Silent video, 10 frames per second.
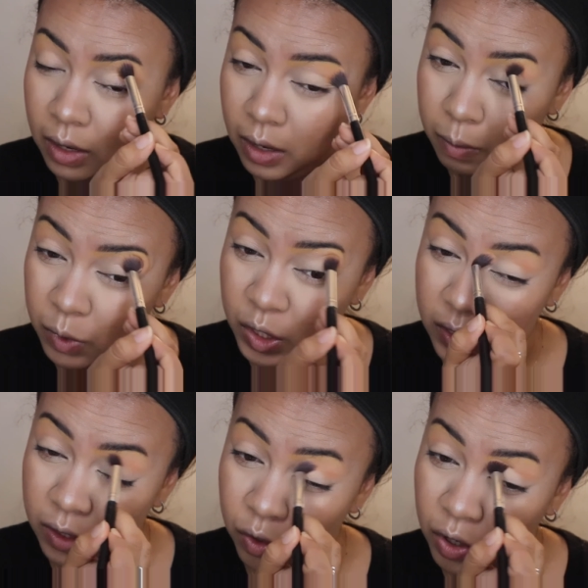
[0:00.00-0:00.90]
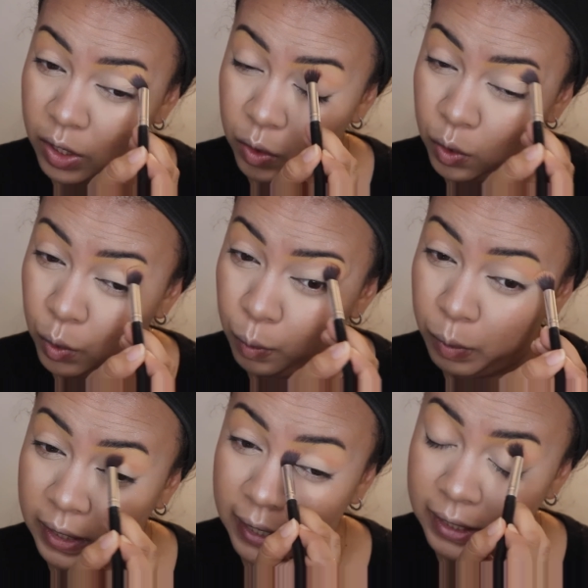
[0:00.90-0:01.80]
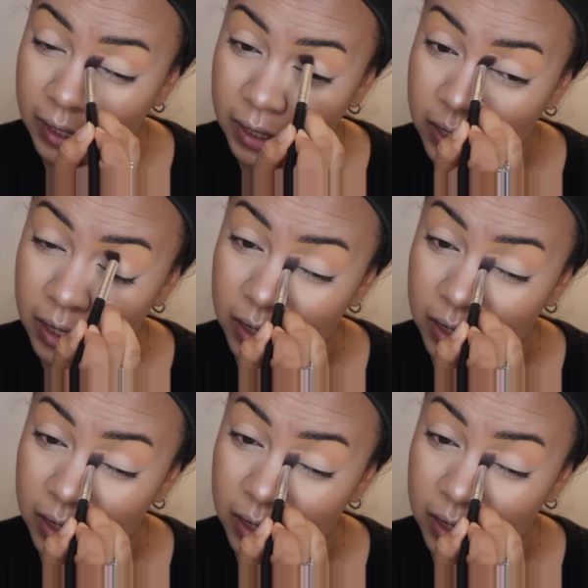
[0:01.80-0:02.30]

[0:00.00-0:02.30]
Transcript: I'm just trying to blend it